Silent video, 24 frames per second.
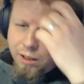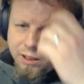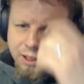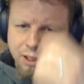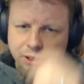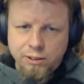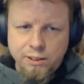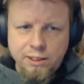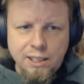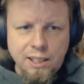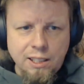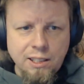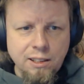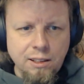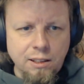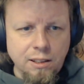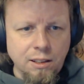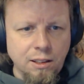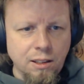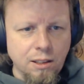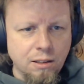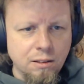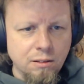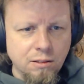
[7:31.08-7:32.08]
there is
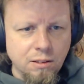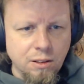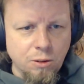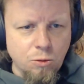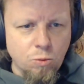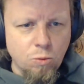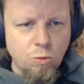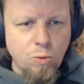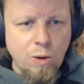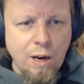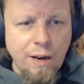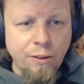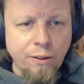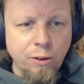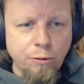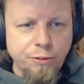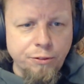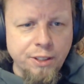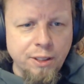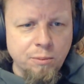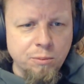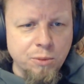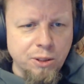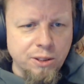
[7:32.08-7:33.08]
actually one
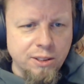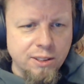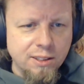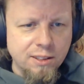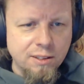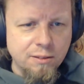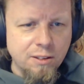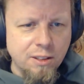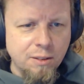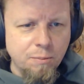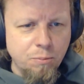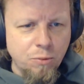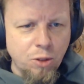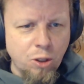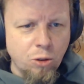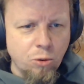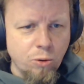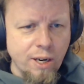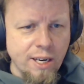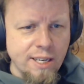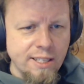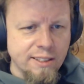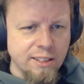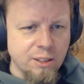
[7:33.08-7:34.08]
of them was
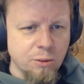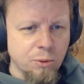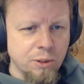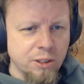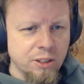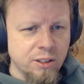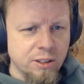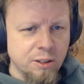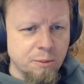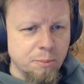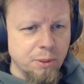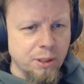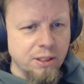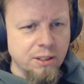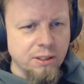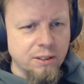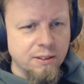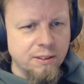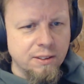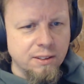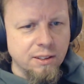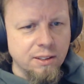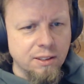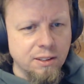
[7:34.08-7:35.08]
crazy weird
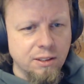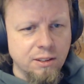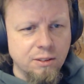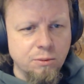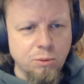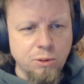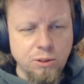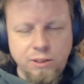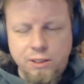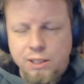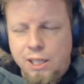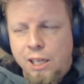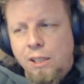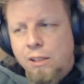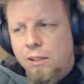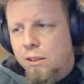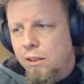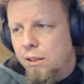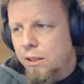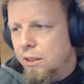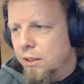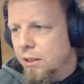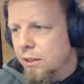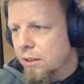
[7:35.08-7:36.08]
because it was
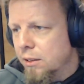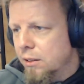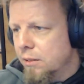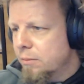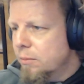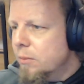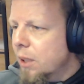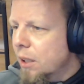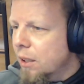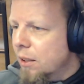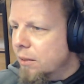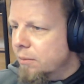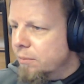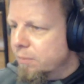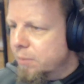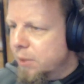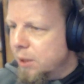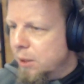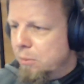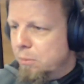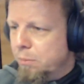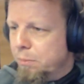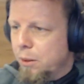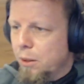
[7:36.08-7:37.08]
actually the
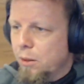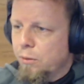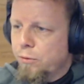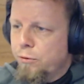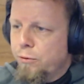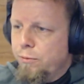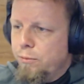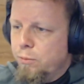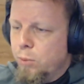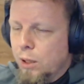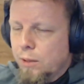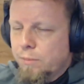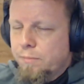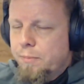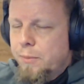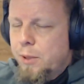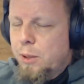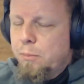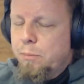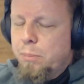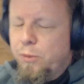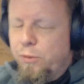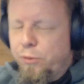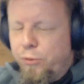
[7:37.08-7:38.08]
simple
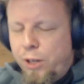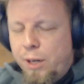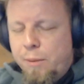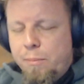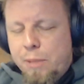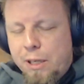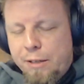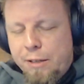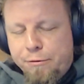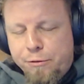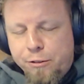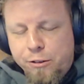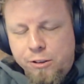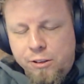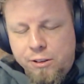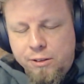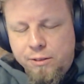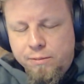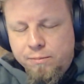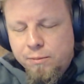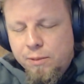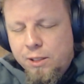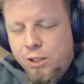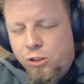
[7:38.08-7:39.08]
frame
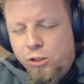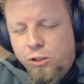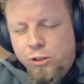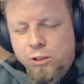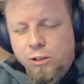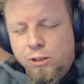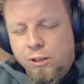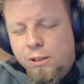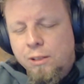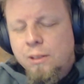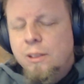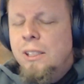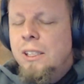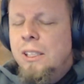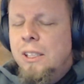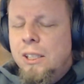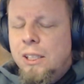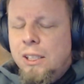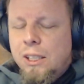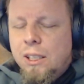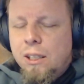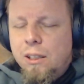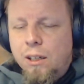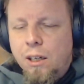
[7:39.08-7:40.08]
buffer kernel
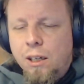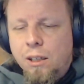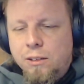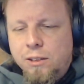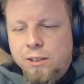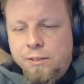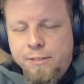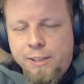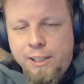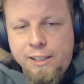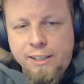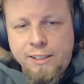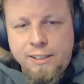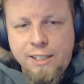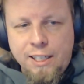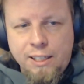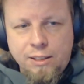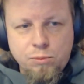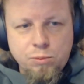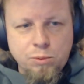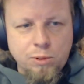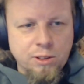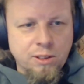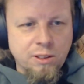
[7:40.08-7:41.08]
device
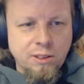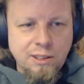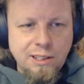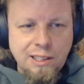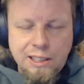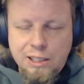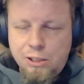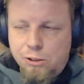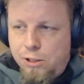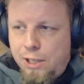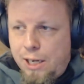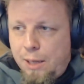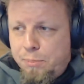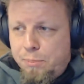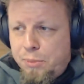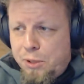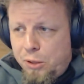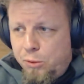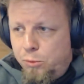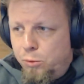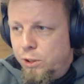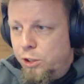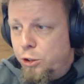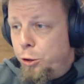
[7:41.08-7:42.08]
that wasn't cleared up.
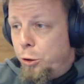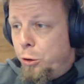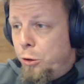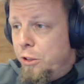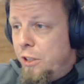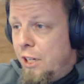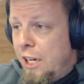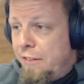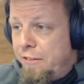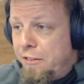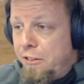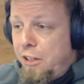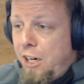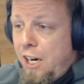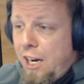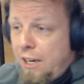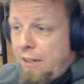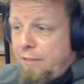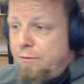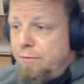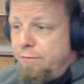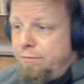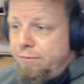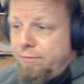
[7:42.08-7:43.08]
So we should never
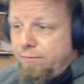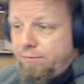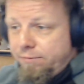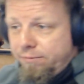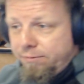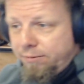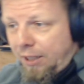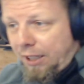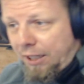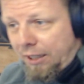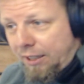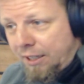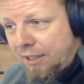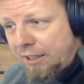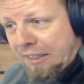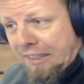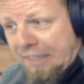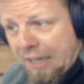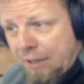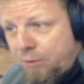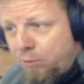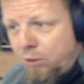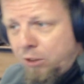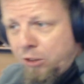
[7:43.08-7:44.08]
have
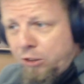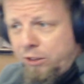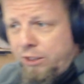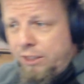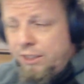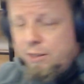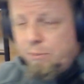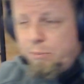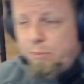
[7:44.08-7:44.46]
encountered it